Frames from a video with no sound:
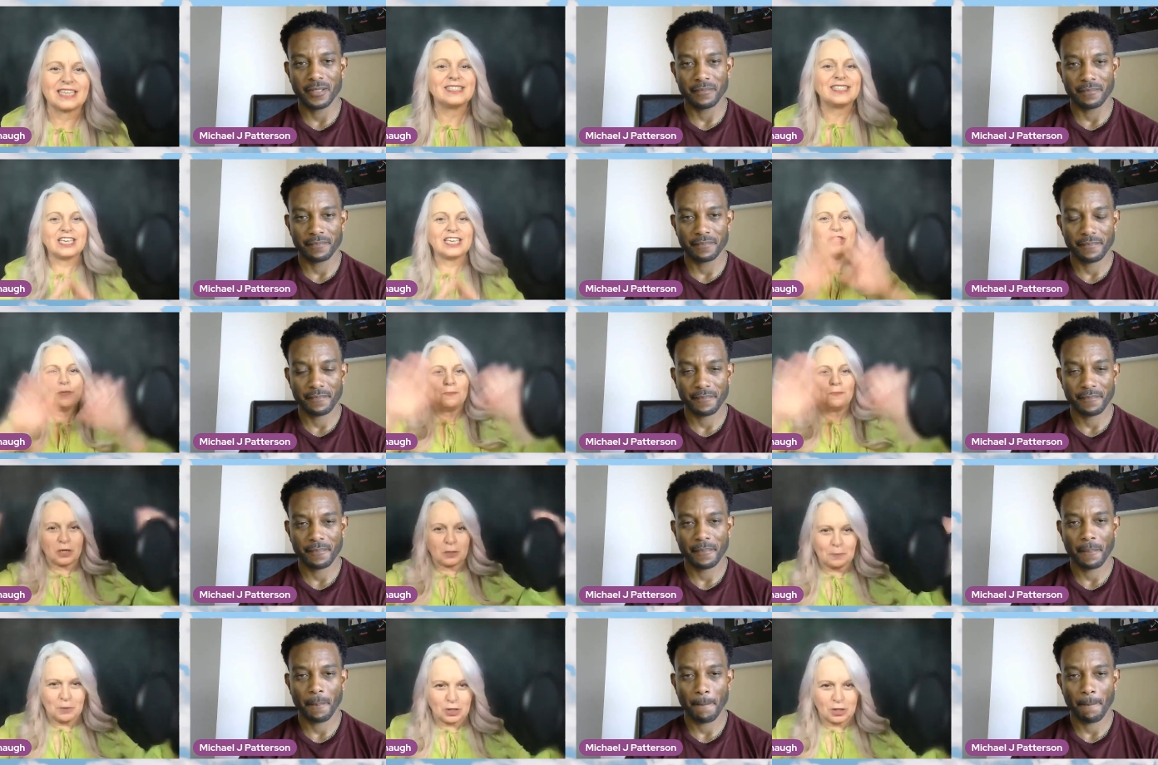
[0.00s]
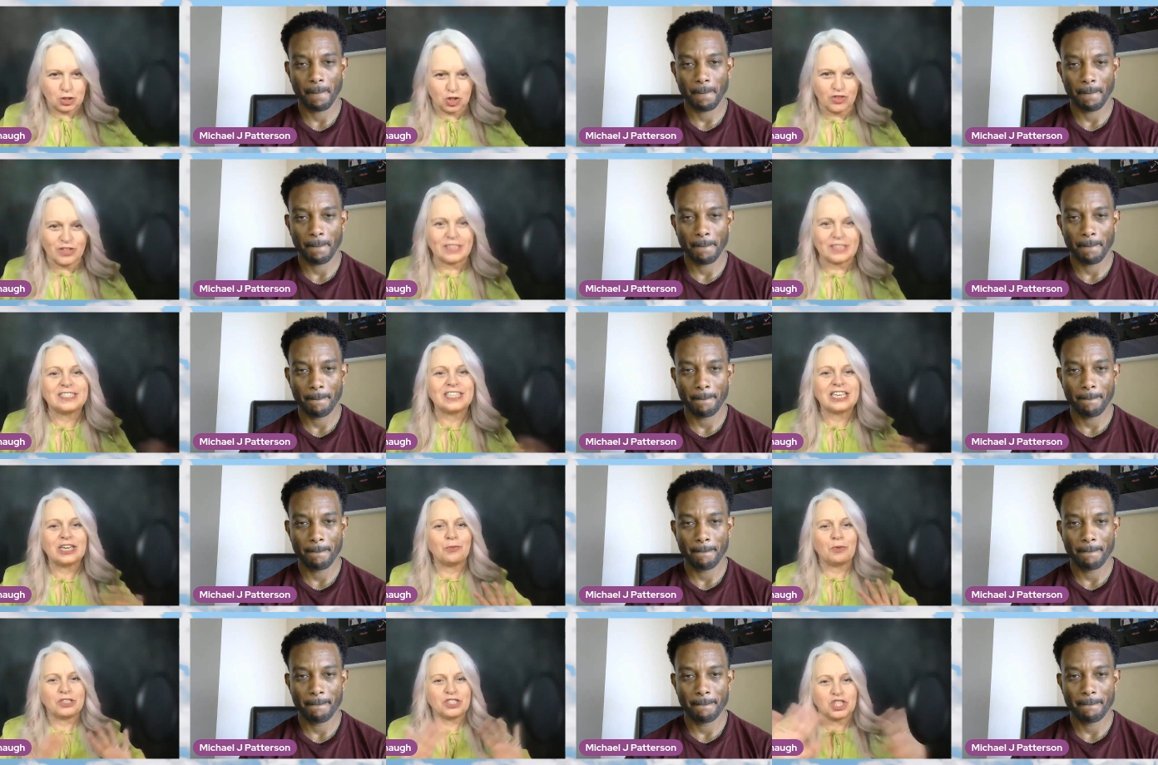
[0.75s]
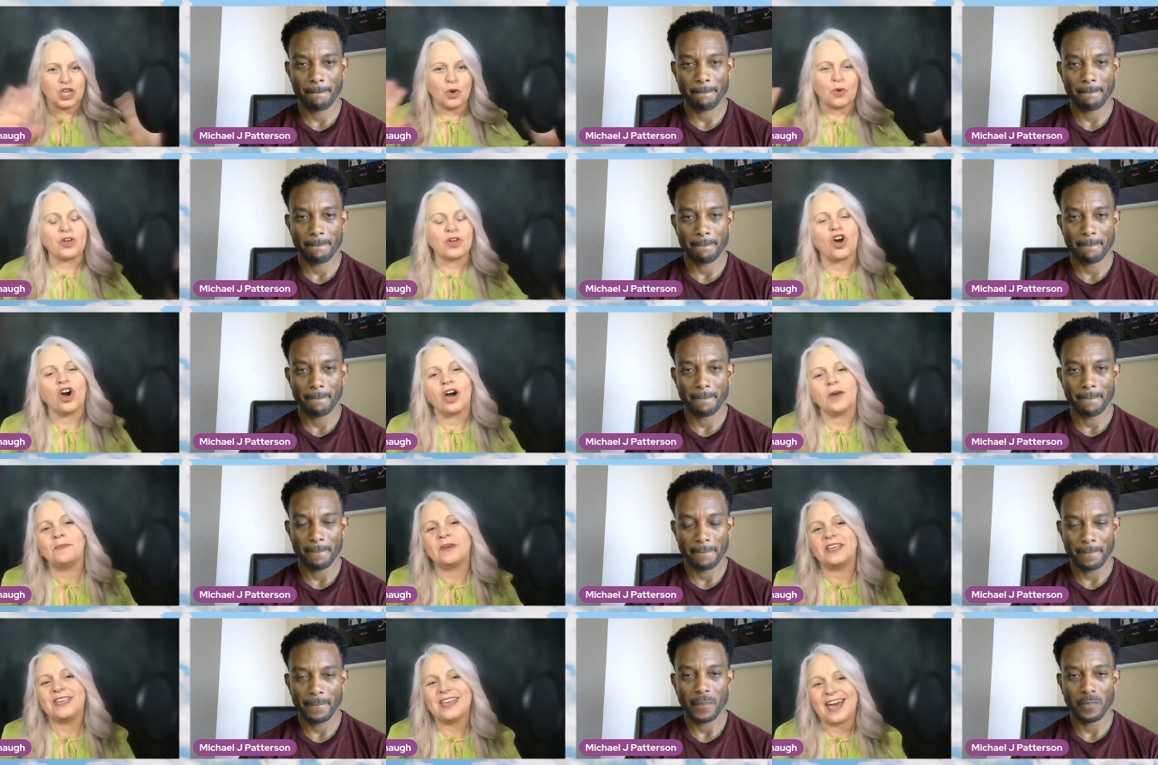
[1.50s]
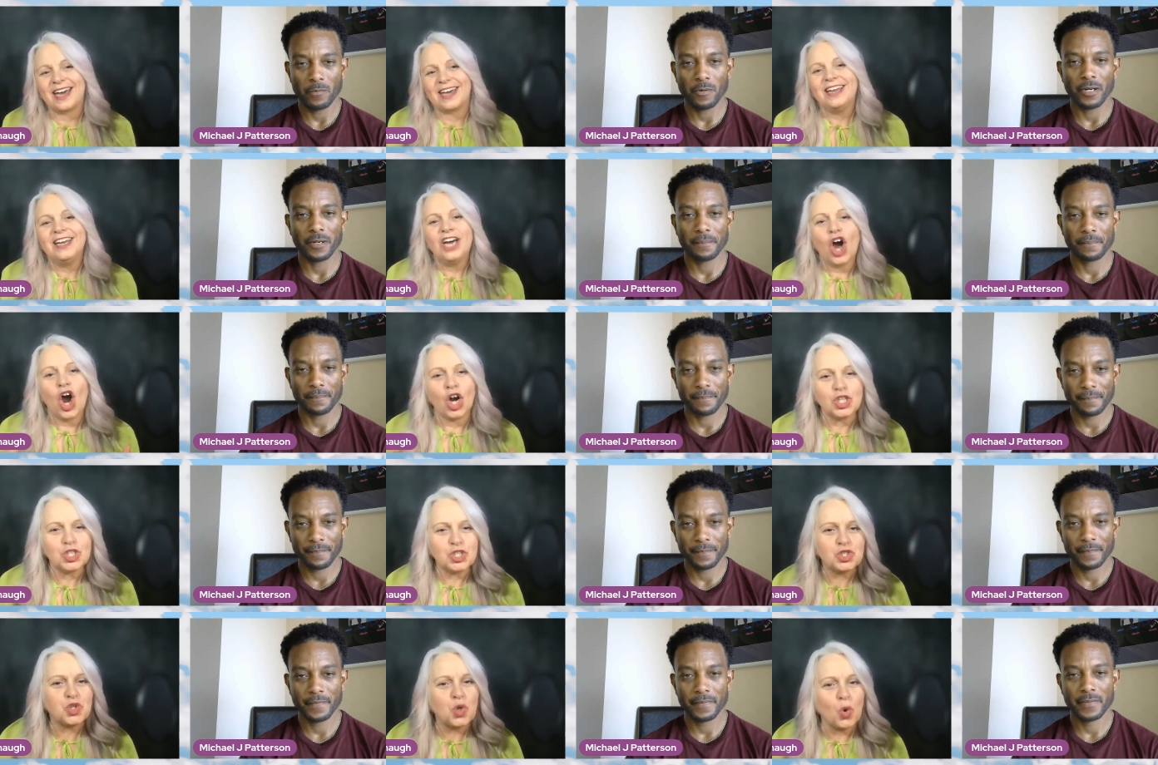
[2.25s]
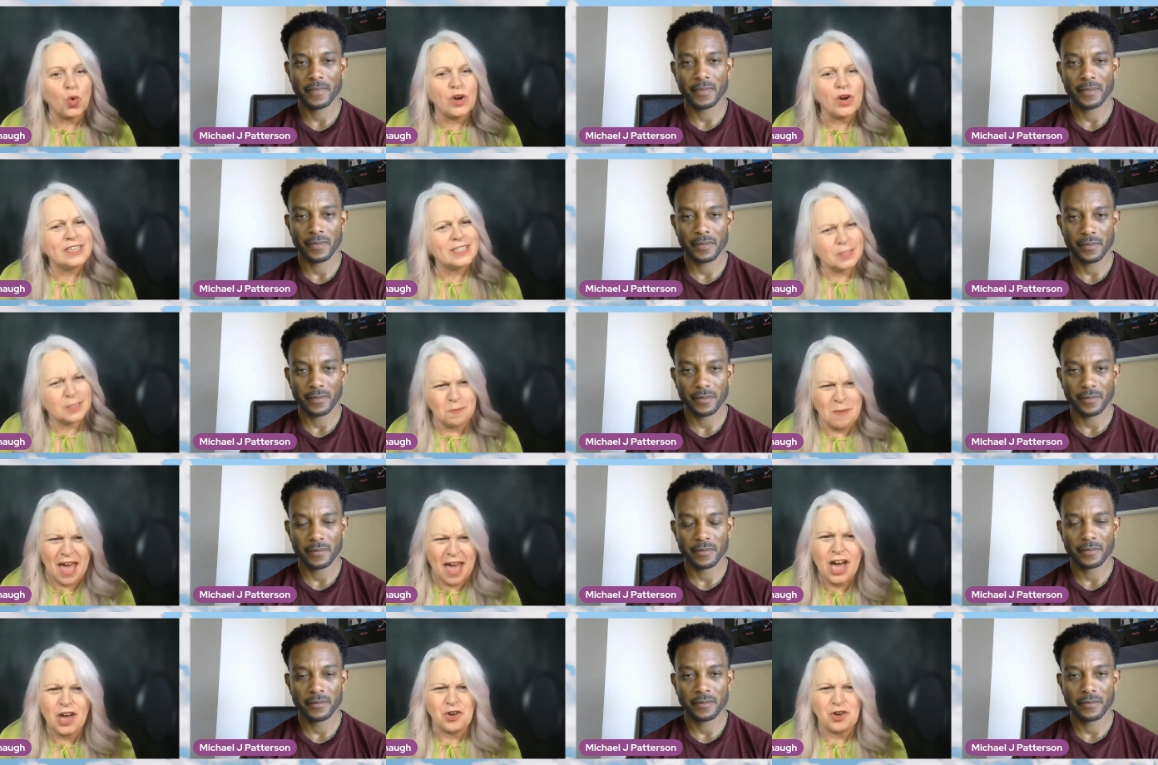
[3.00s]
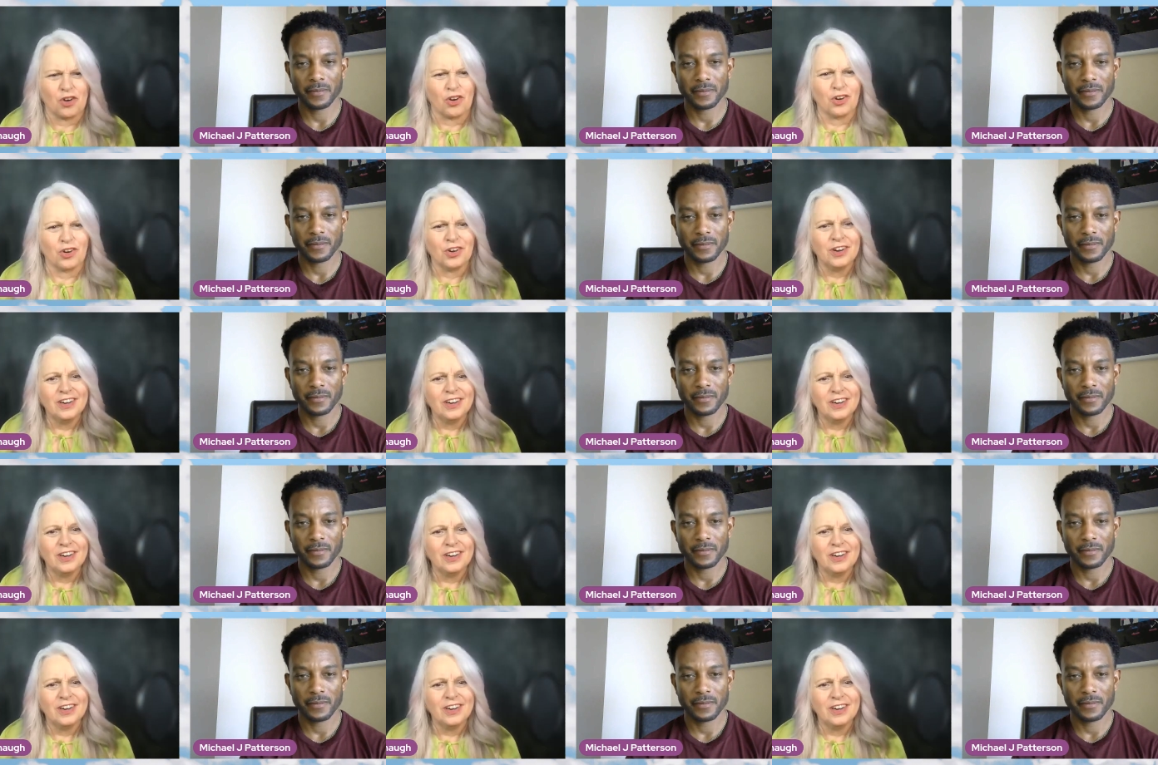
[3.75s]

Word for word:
Speaker 1: see the big picture, they see what's going on, but yet our stories matter.